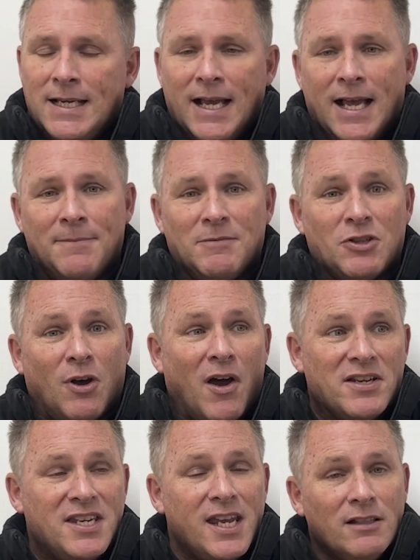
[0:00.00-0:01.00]
It's not
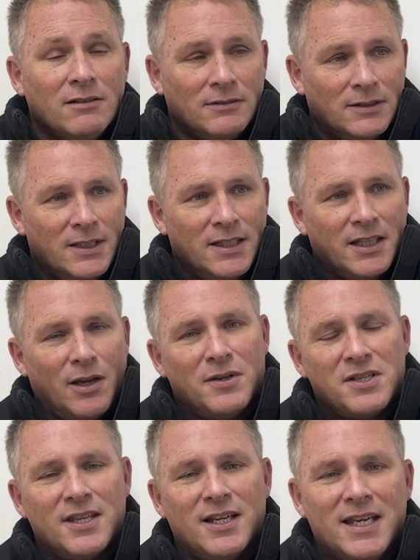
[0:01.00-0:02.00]
ideal
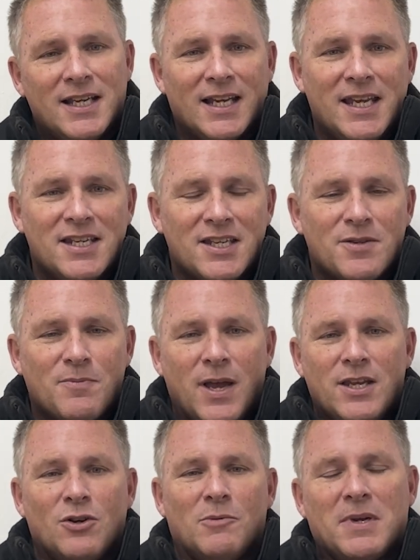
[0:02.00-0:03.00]
going to the league leaders
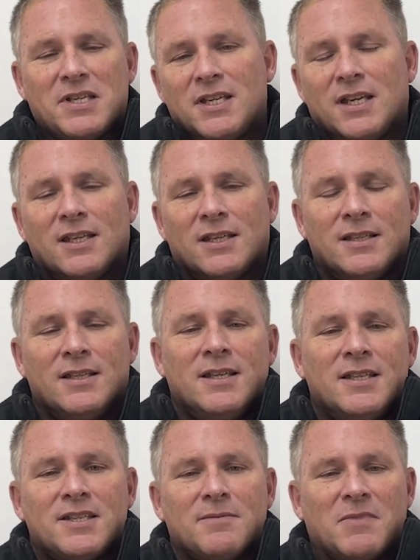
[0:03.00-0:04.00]
when you're missing
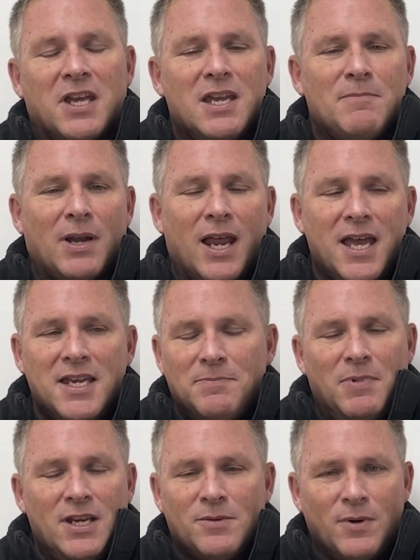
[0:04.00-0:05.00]
some key players,
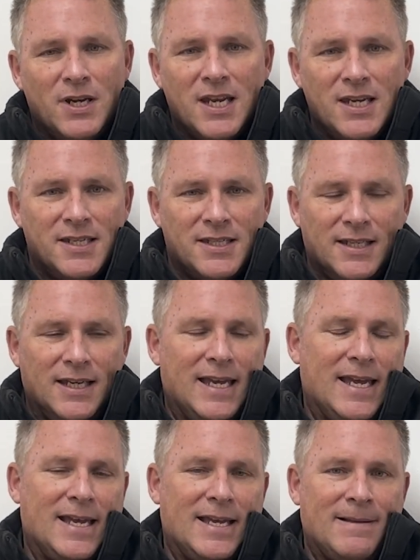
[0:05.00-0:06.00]
but it is what it is,
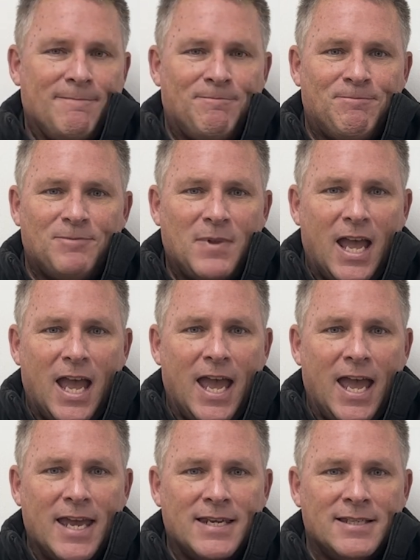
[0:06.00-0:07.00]
and
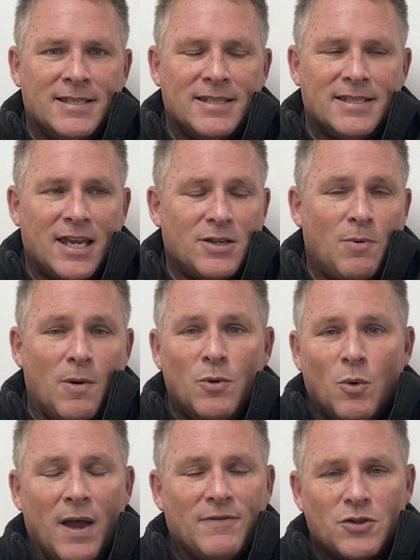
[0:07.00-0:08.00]
that's why
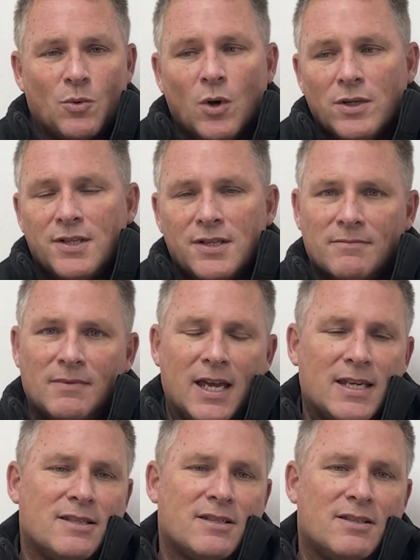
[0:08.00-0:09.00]
we all have squads.
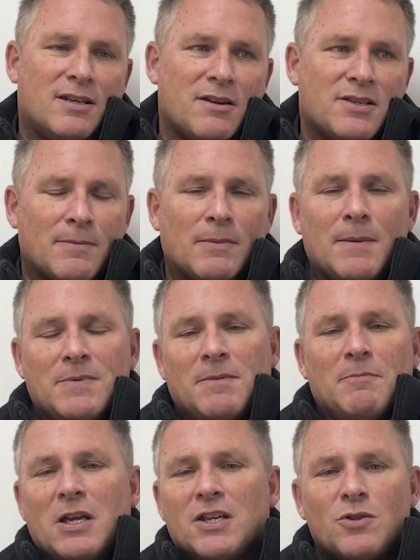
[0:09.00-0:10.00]
And you know, some clubs
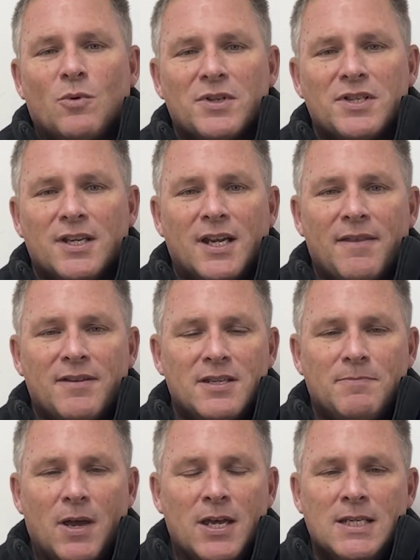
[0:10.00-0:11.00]
have bigger squads than
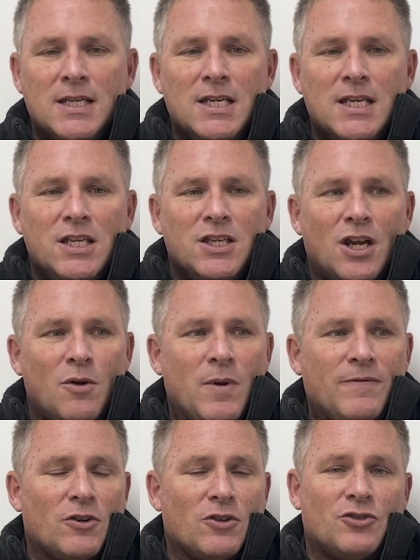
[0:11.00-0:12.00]
others, but you know,
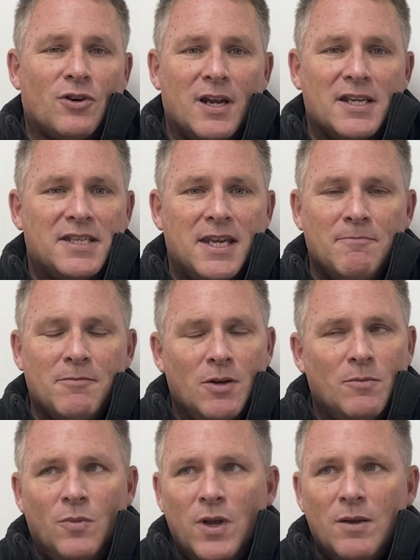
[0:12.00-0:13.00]
we've trialist in,
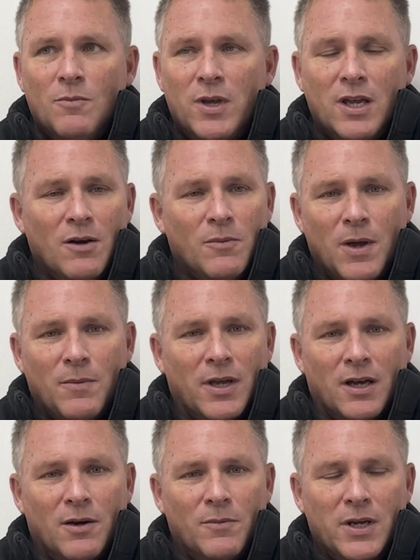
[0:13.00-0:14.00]
but we are where we
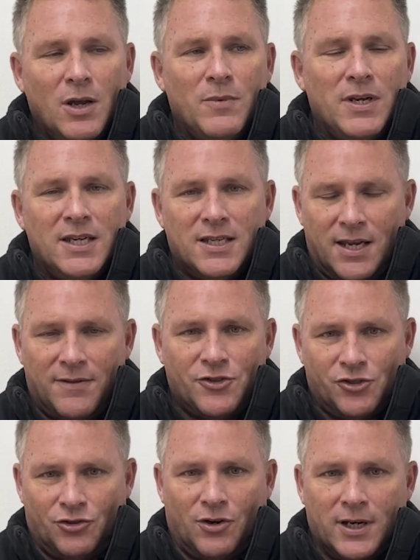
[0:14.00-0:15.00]
are. We know we need another
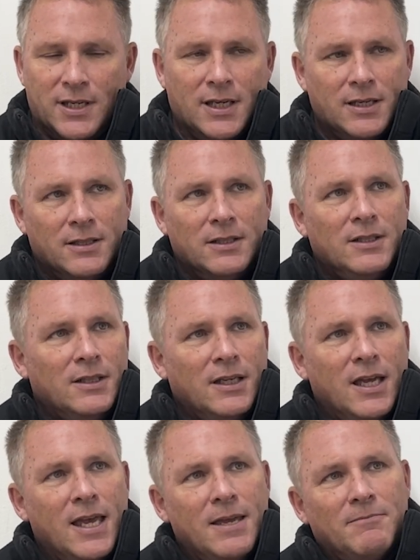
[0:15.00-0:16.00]
striker.
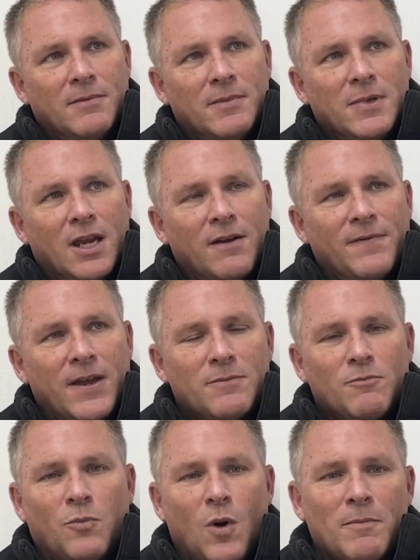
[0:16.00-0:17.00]
You know, I've had
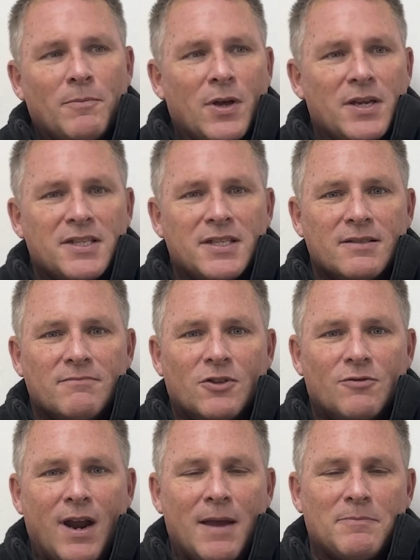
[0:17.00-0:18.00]
one person
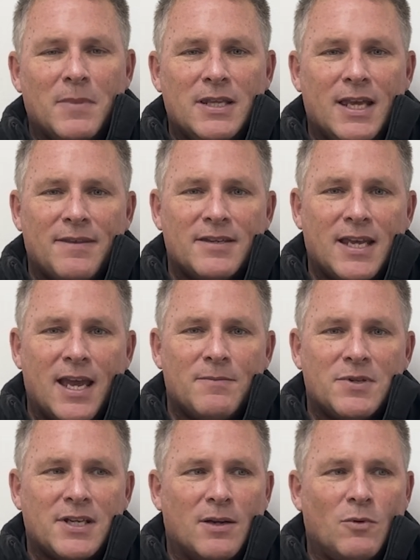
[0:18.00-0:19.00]
grab me the other day and
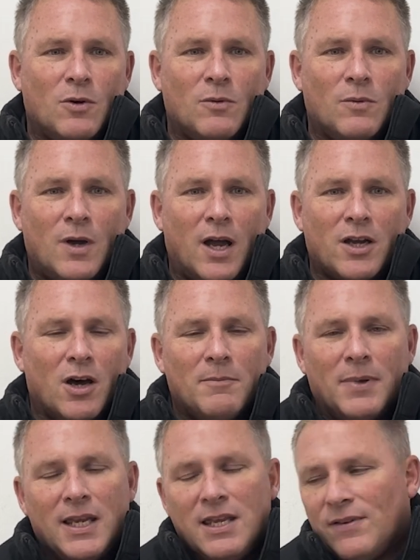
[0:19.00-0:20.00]
say, well, I can't
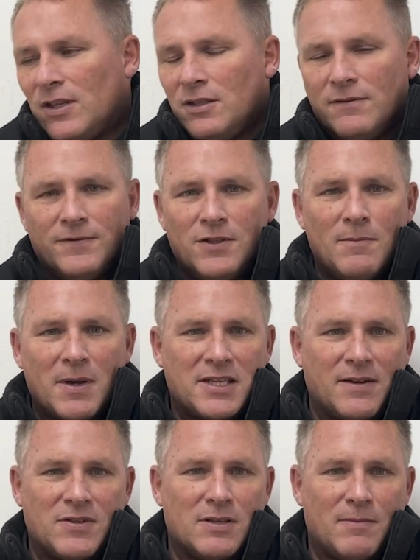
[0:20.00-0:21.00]
believe it, you must
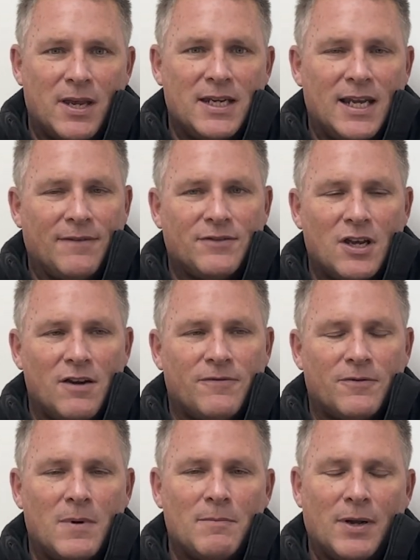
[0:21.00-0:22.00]
have some money left over
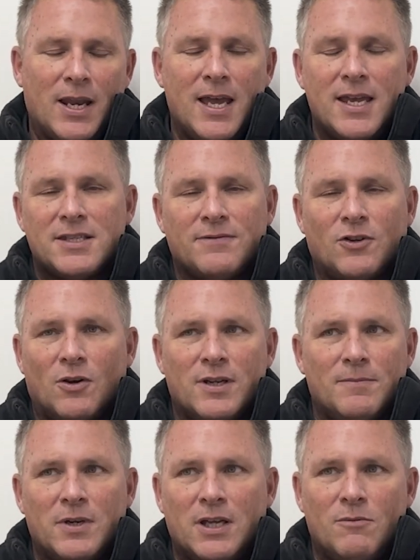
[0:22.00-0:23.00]
from when players have gone.
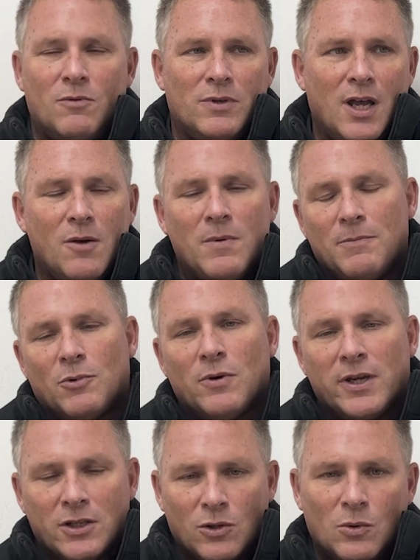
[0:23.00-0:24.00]
And we go, well, no, we
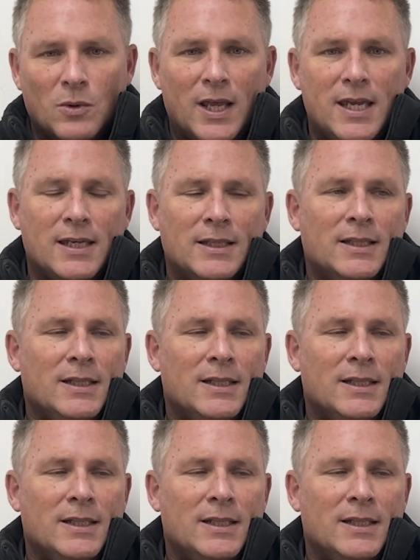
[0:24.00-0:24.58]
brought in Cooley.